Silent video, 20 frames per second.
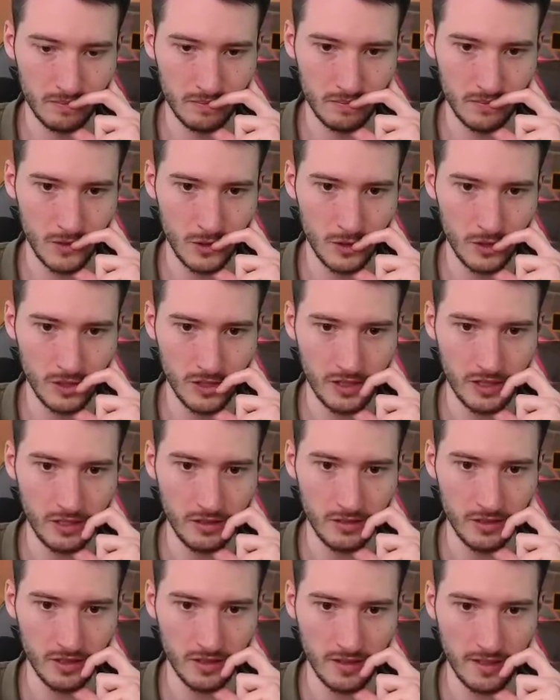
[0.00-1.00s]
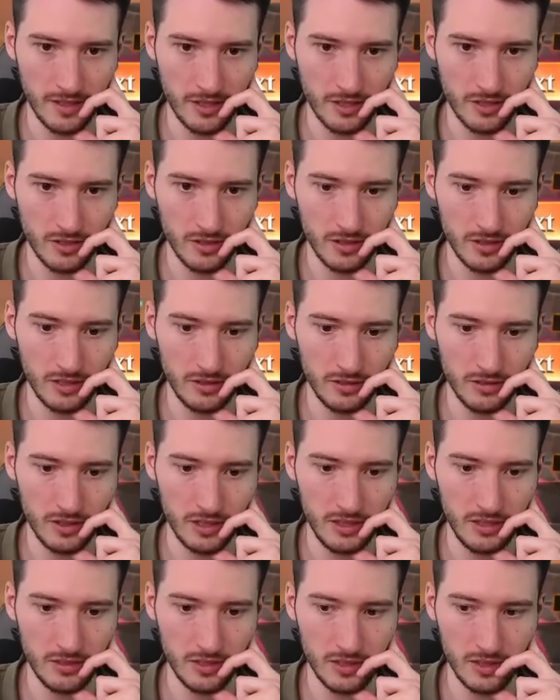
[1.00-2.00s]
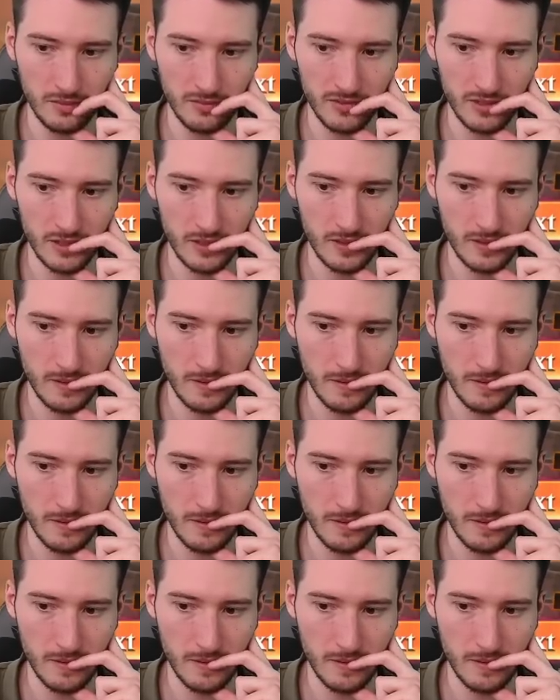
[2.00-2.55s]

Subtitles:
To just kill the slick shot EOT or something.